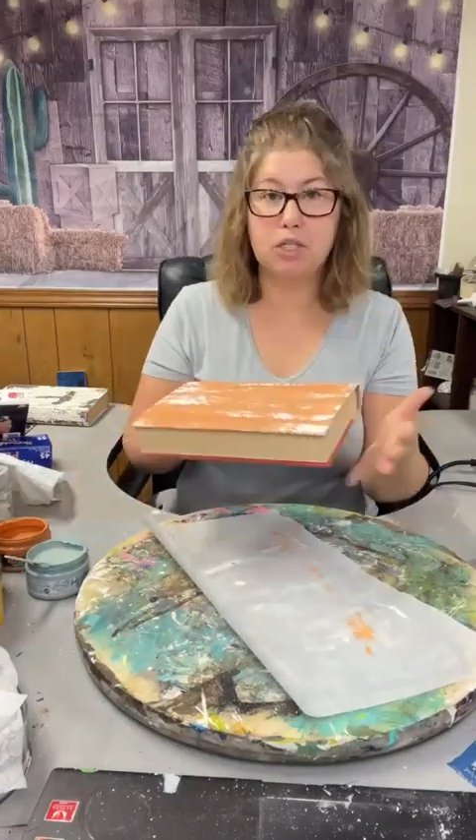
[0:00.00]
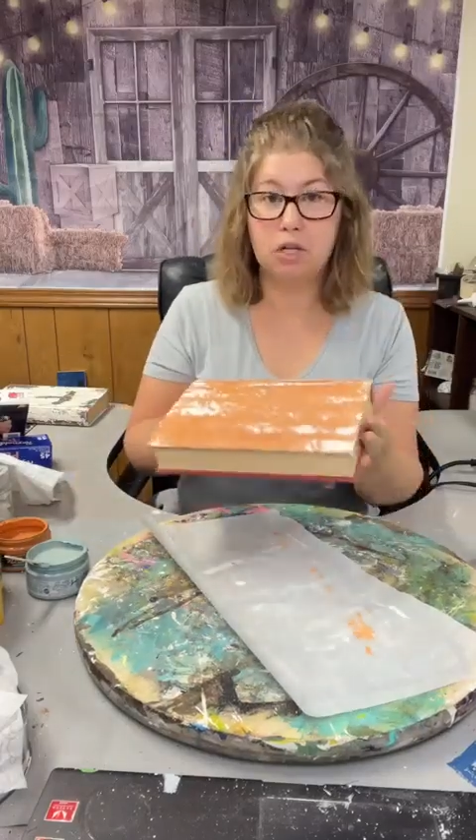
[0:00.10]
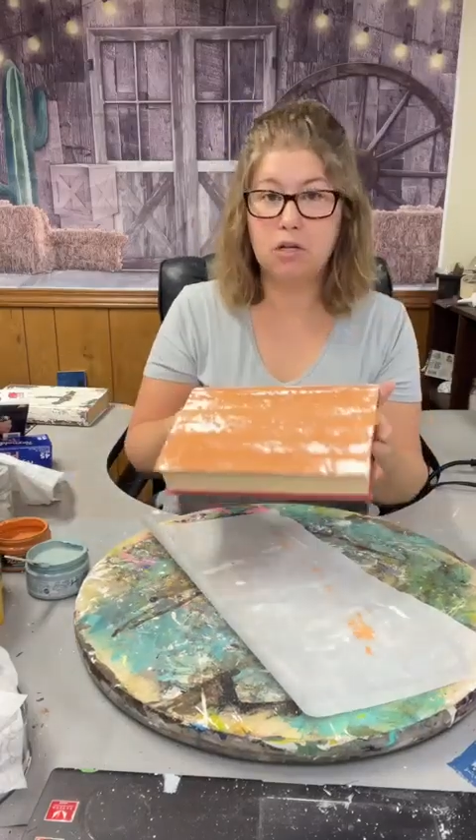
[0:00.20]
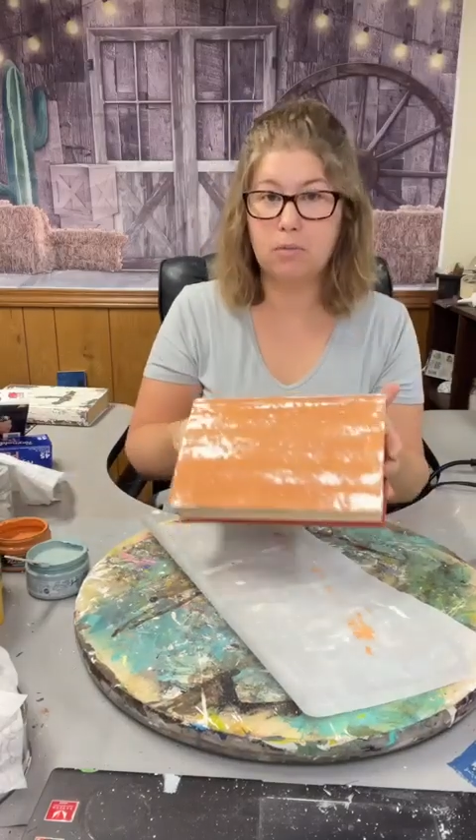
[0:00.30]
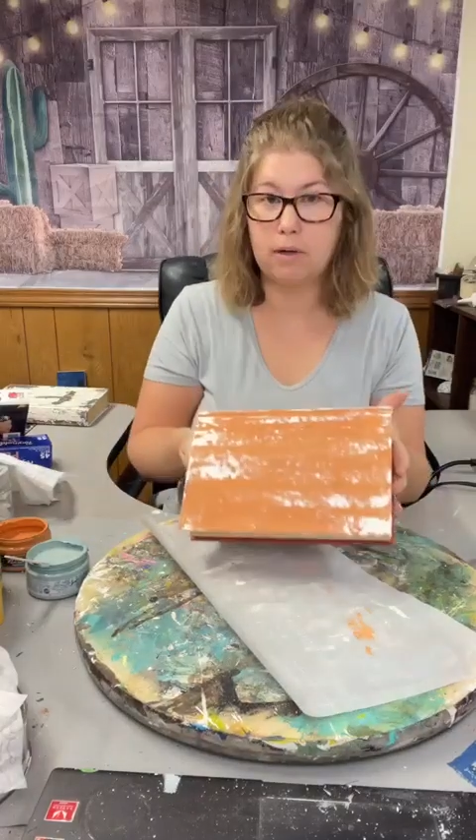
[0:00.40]

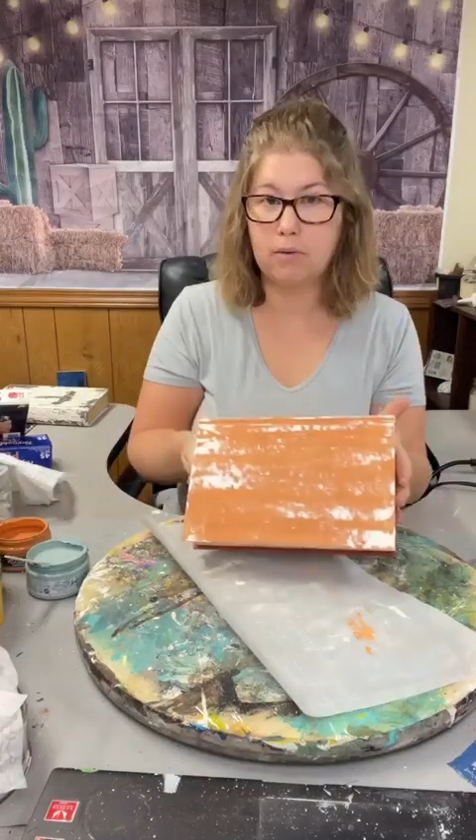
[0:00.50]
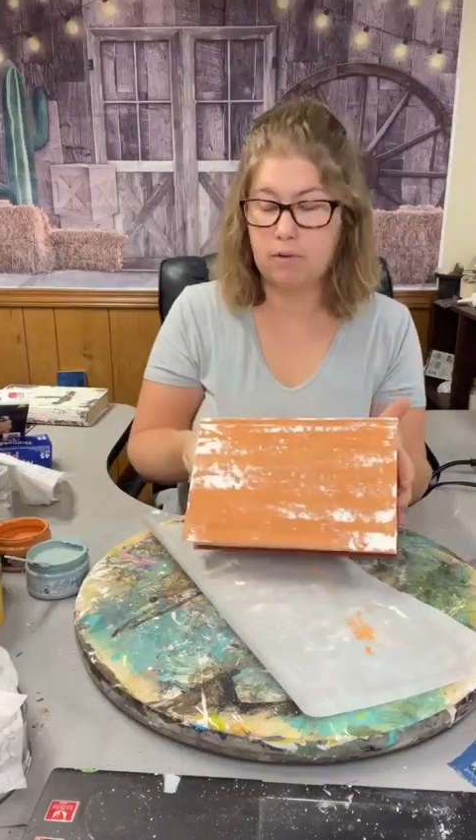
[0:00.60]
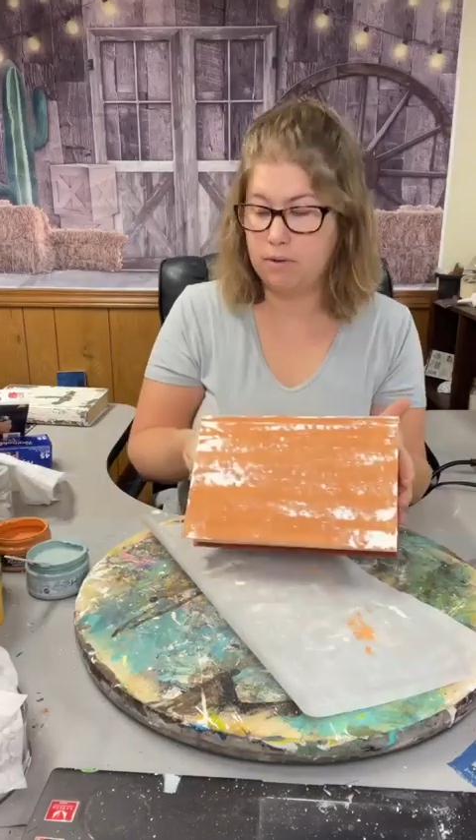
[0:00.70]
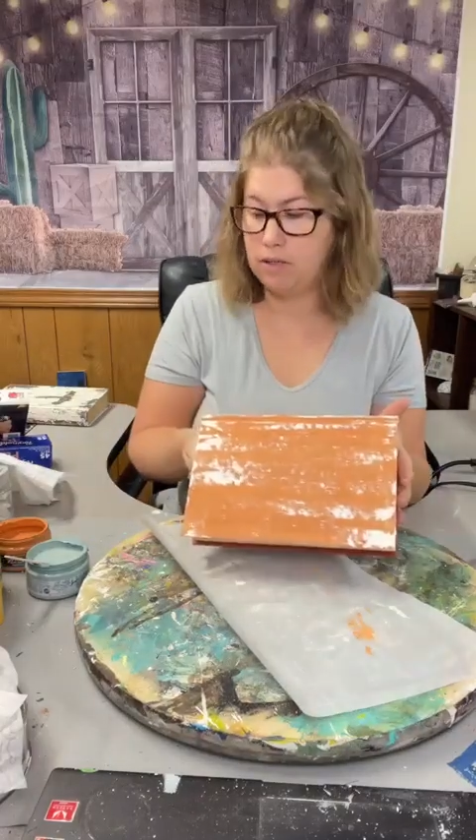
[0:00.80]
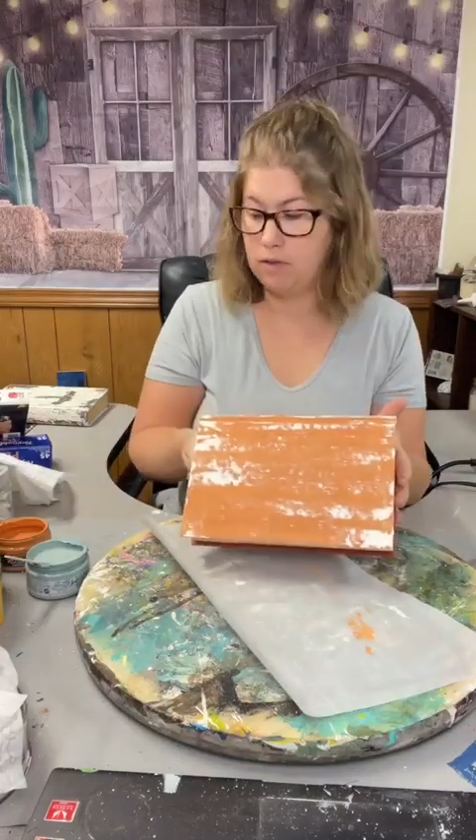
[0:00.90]
but y'all know where I'm
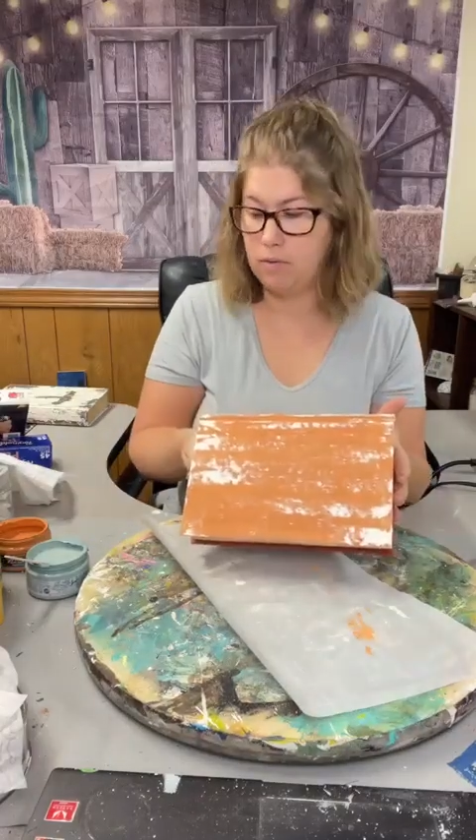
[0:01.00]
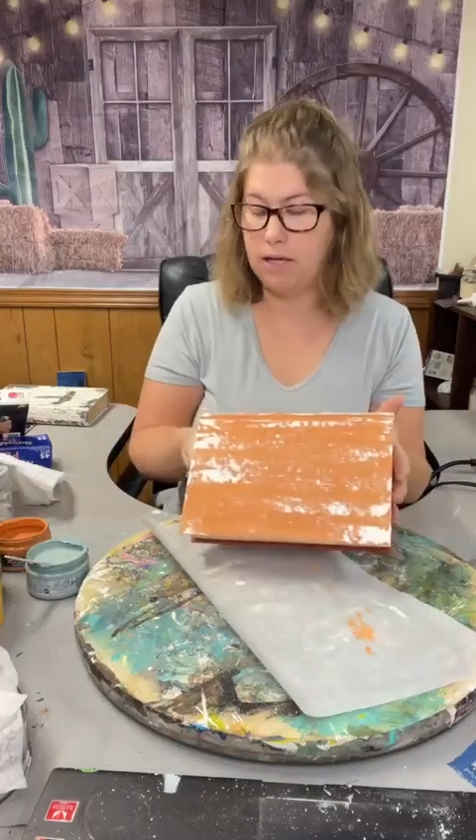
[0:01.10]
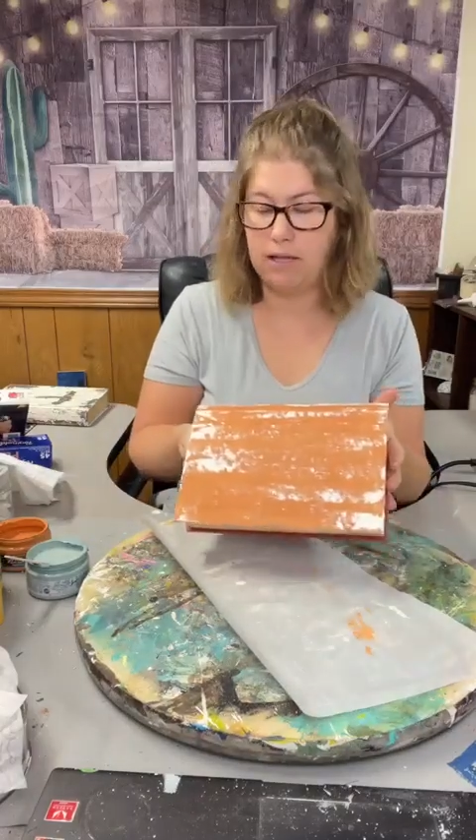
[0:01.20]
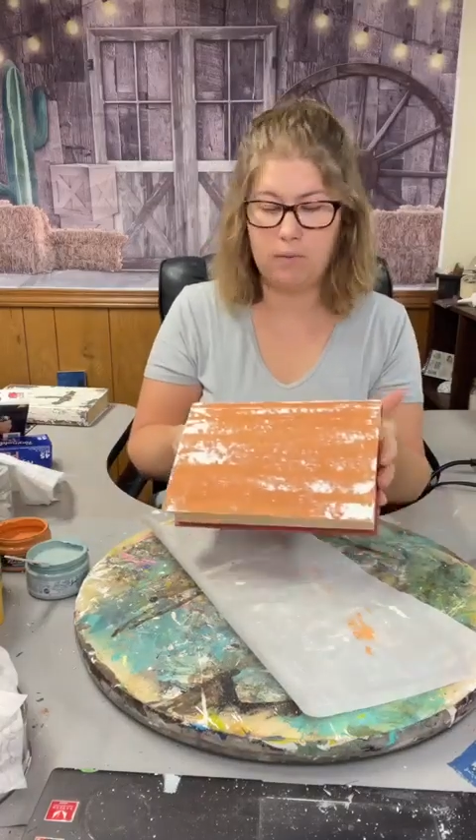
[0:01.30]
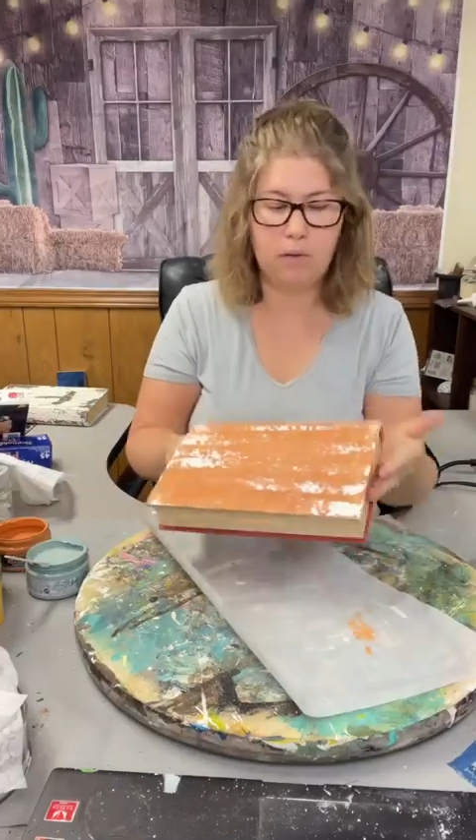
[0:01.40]
going with this,
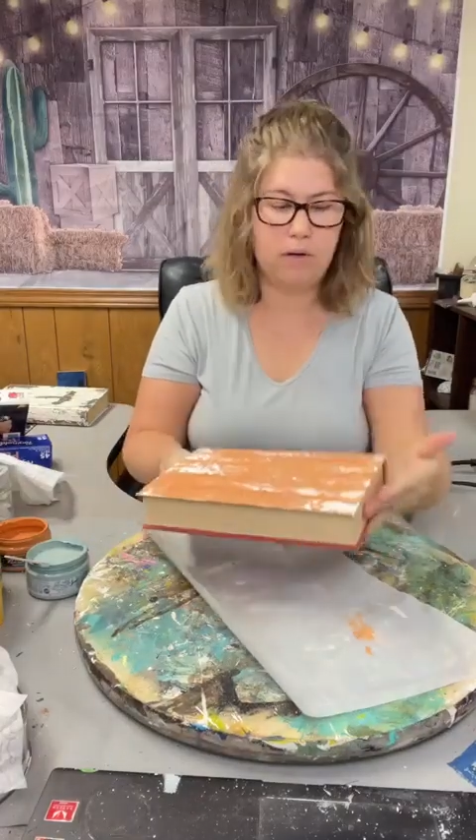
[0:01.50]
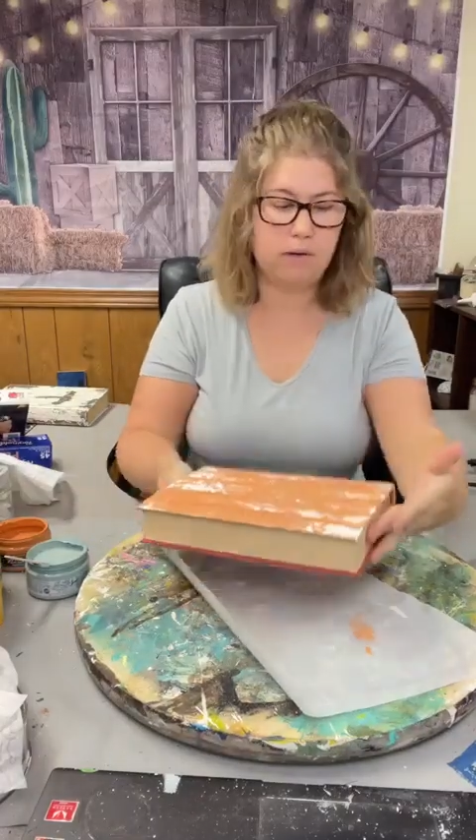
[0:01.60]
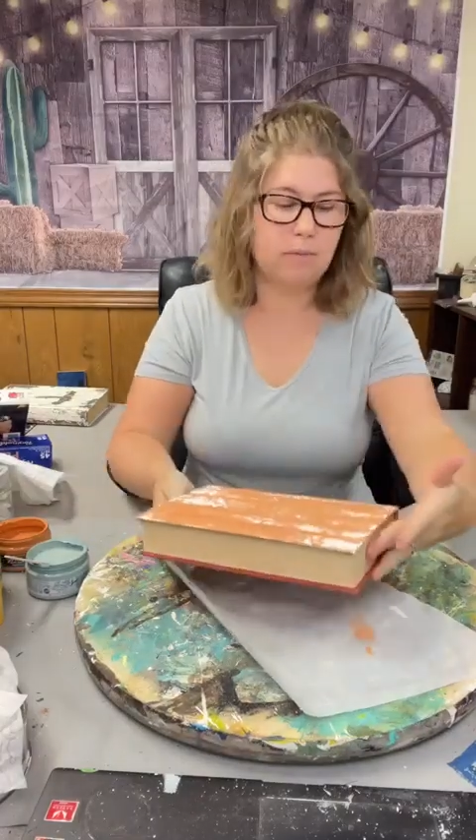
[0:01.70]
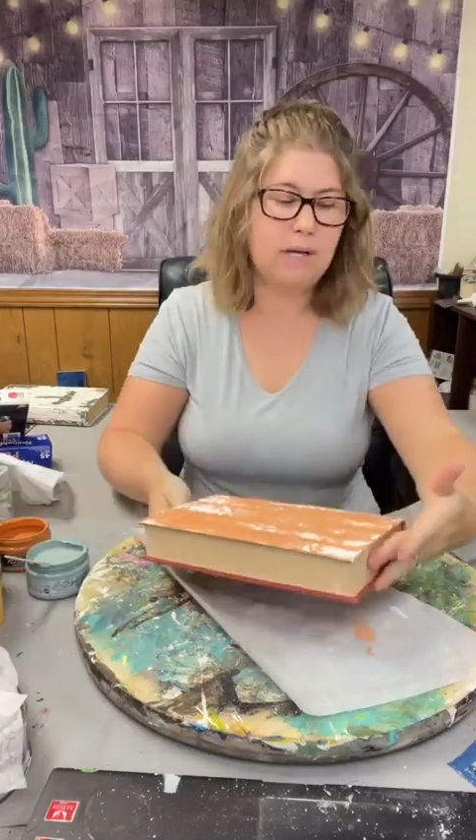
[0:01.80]
right? Like, well,